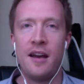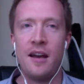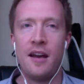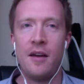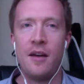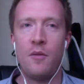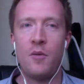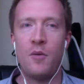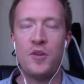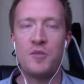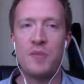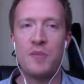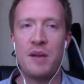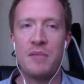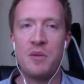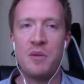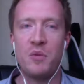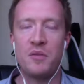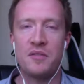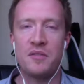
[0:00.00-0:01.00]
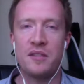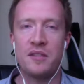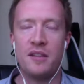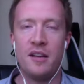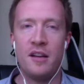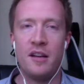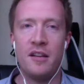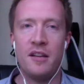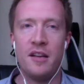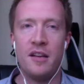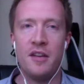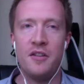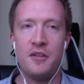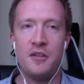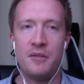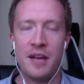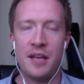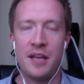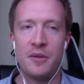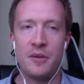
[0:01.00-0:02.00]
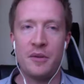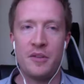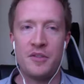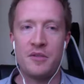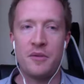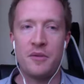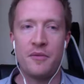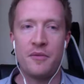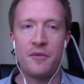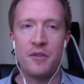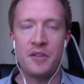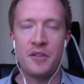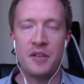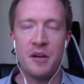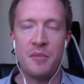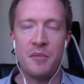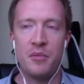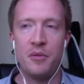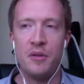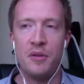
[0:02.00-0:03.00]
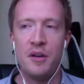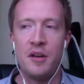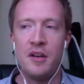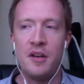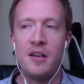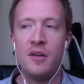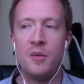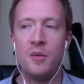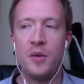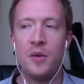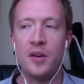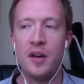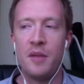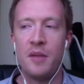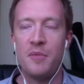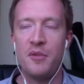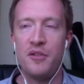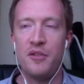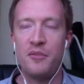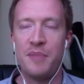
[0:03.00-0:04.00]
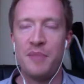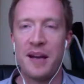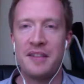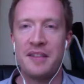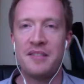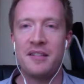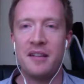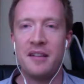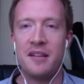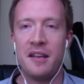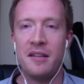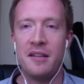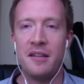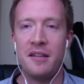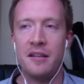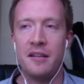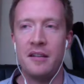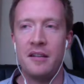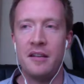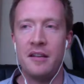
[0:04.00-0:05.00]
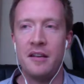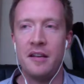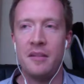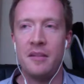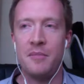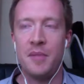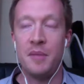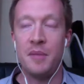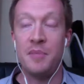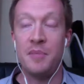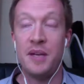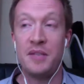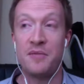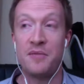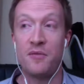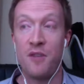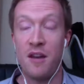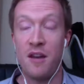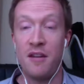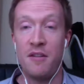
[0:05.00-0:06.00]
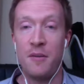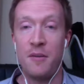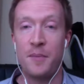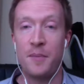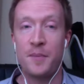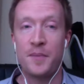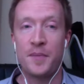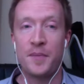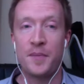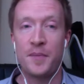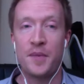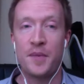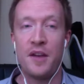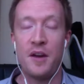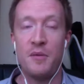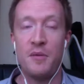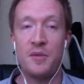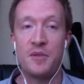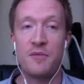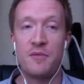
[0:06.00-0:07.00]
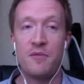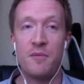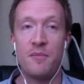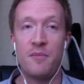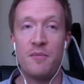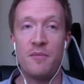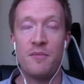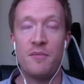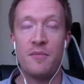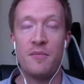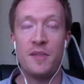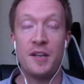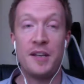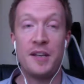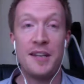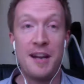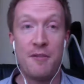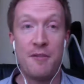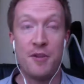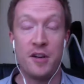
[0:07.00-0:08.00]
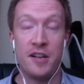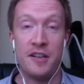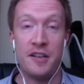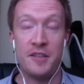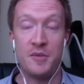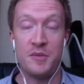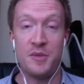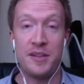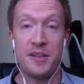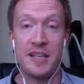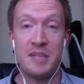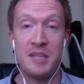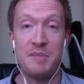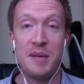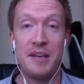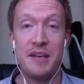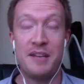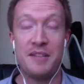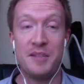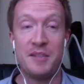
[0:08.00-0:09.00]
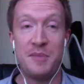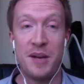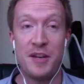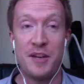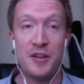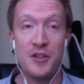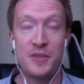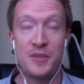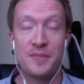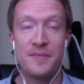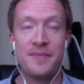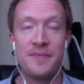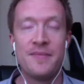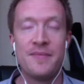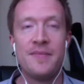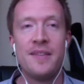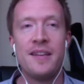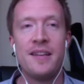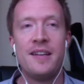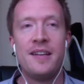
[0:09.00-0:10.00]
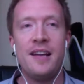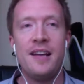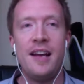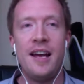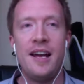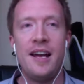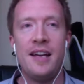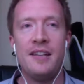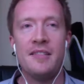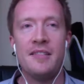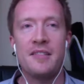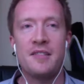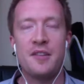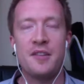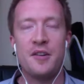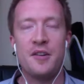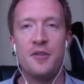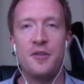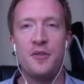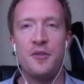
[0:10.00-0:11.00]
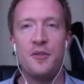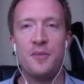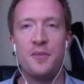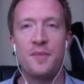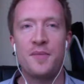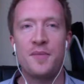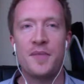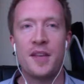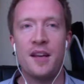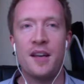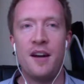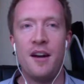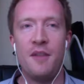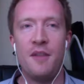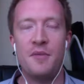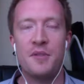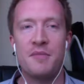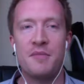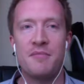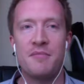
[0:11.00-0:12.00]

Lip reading: which made me want to learn a new language. So, for example, when I moved back to London, my best friend there was from the Canary Islands, where they speak Spanish. And so I was